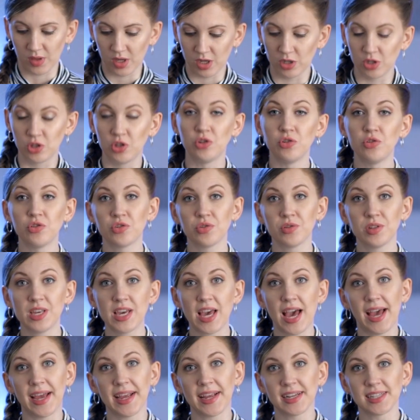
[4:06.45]
Usually
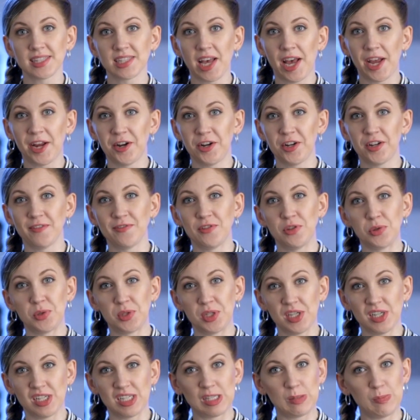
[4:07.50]
I get tired of
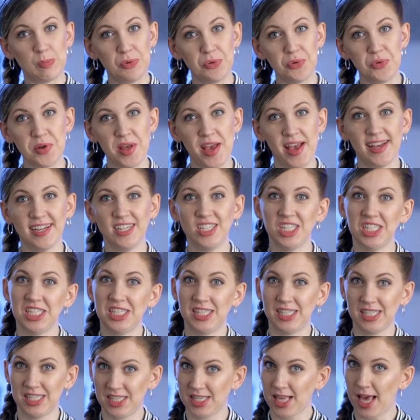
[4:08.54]
using a spoon and
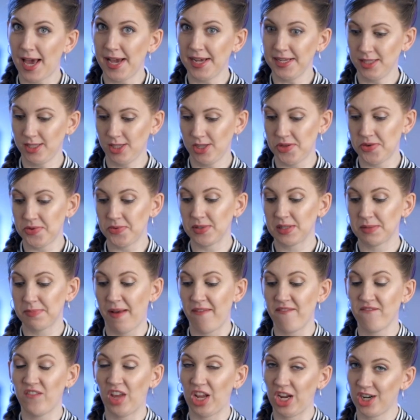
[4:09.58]
just decide to use my
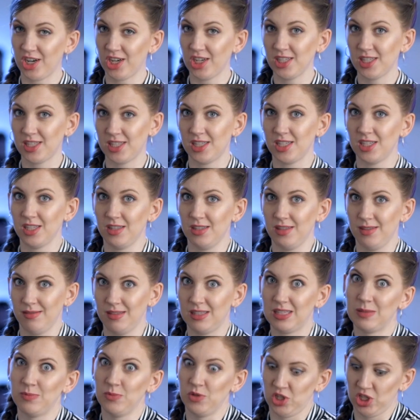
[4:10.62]
fingers to
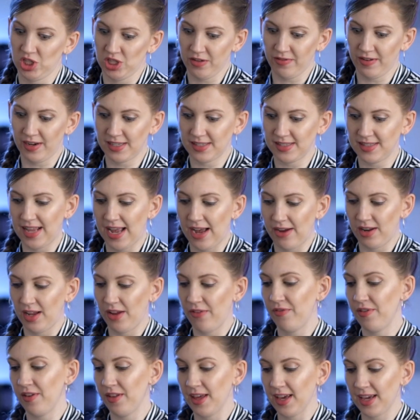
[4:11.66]
smush the rest down. I
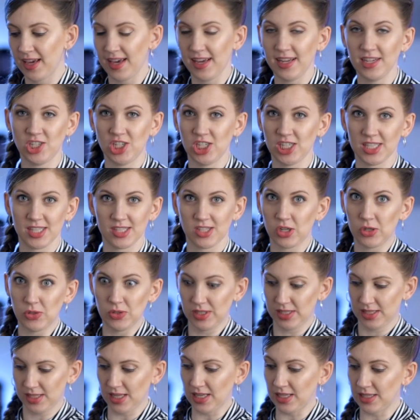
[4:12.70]
feel like it just goes
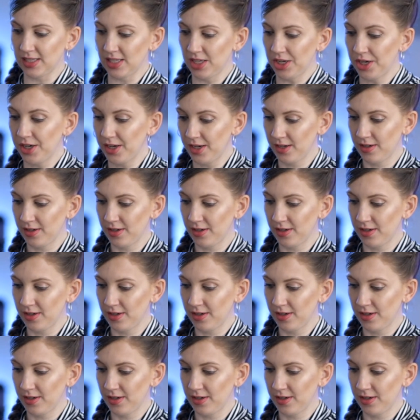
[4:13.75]
easier